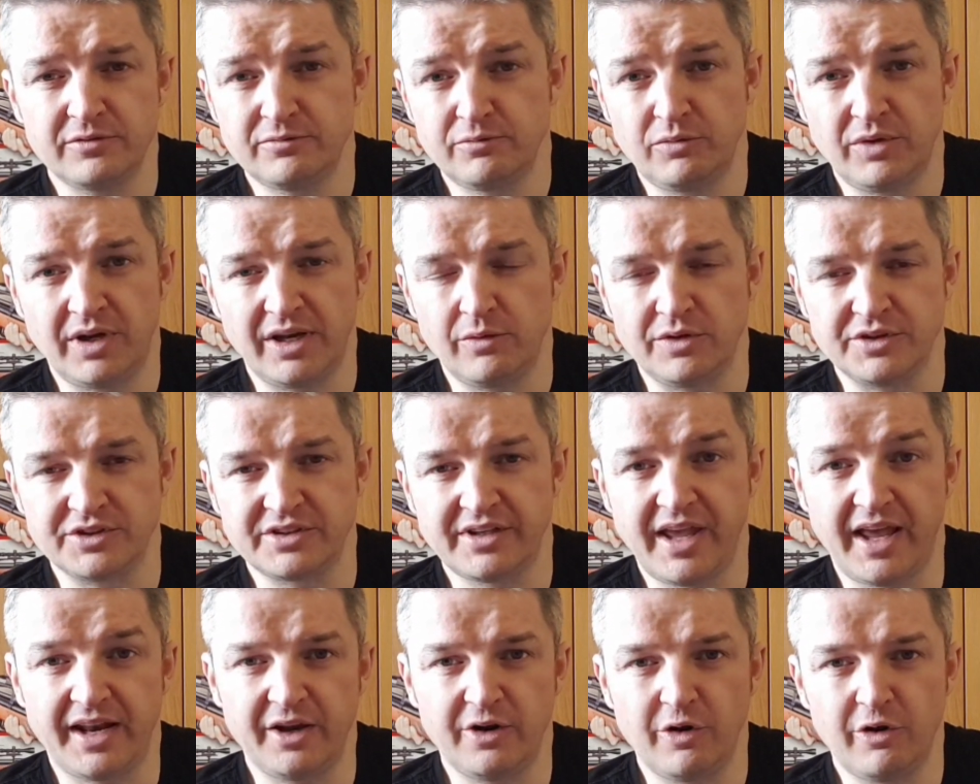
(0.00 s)
When I was
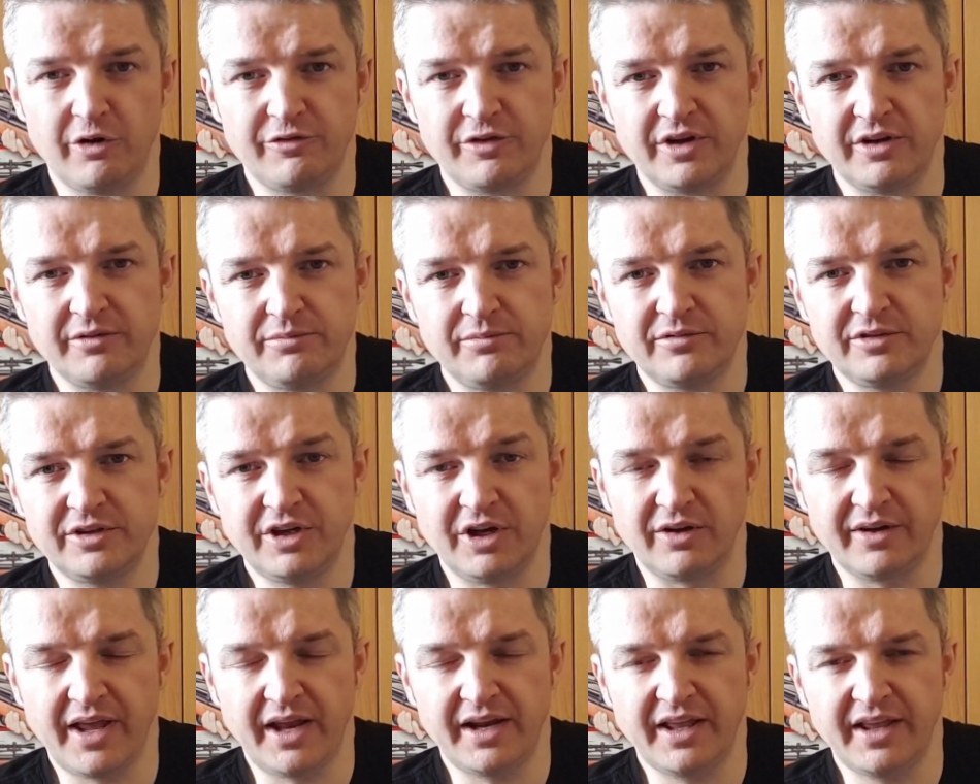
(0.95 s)
getting over,
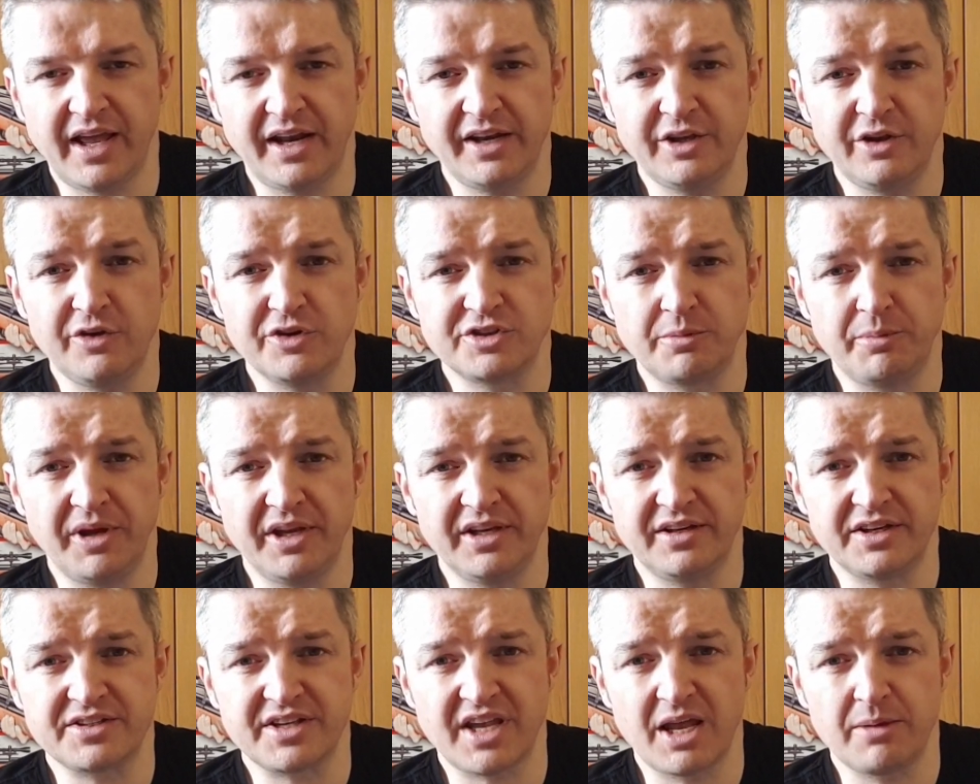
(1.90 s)
getting used to being
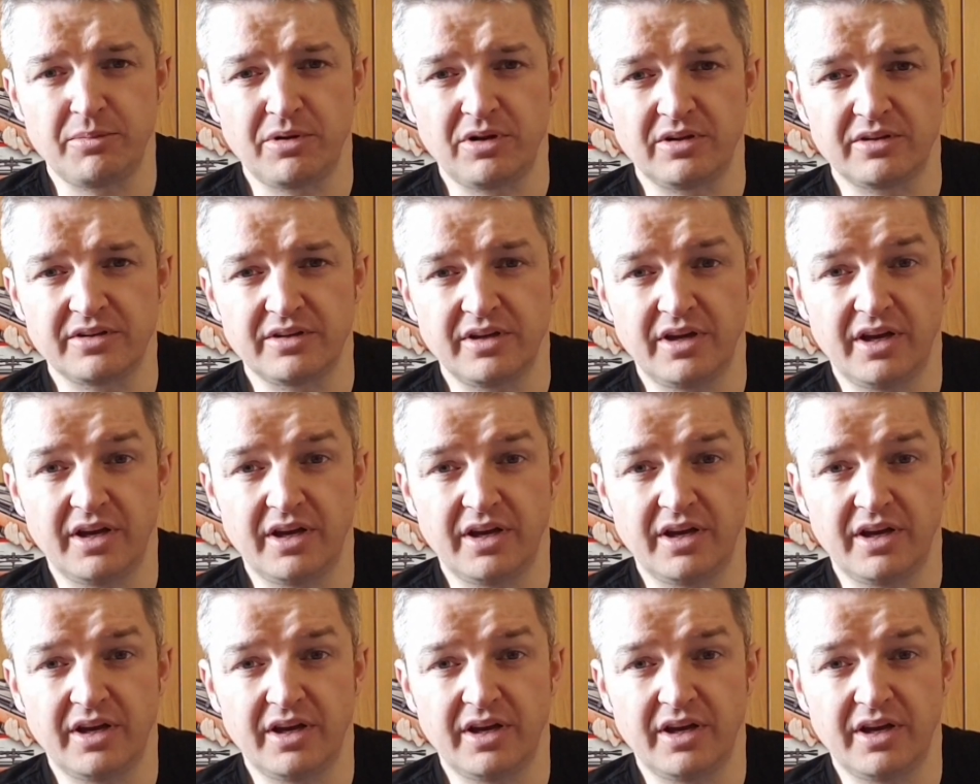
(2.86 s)
disabled,